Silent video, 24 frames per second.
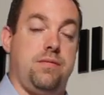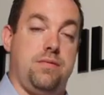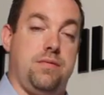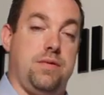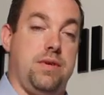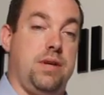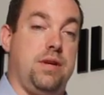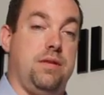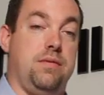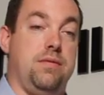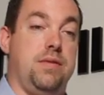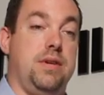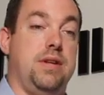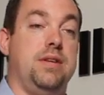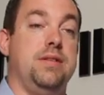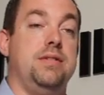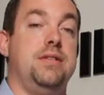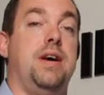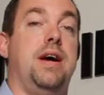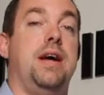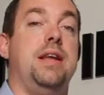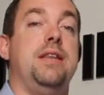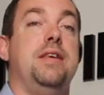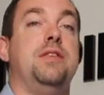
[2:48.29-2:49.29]
We, we
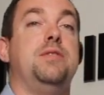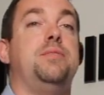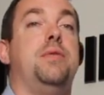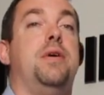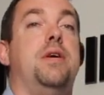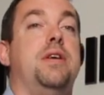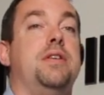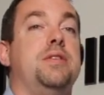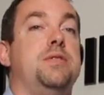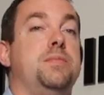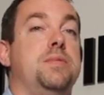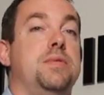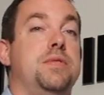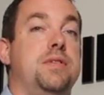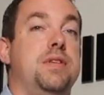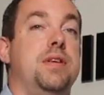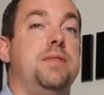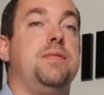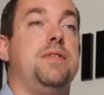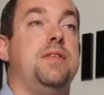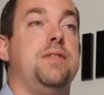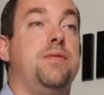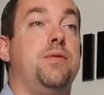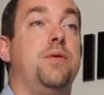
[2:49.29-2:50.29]
design these products
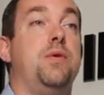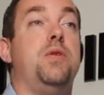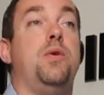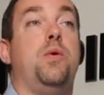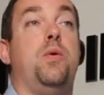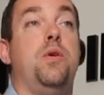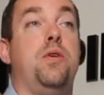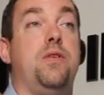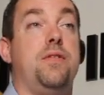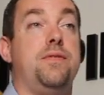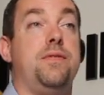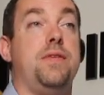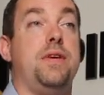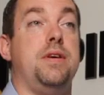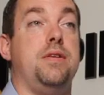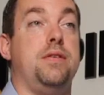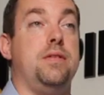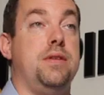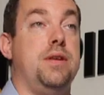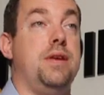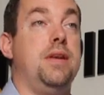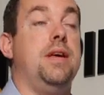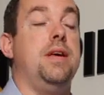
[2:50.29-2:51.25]
specifically for the oil field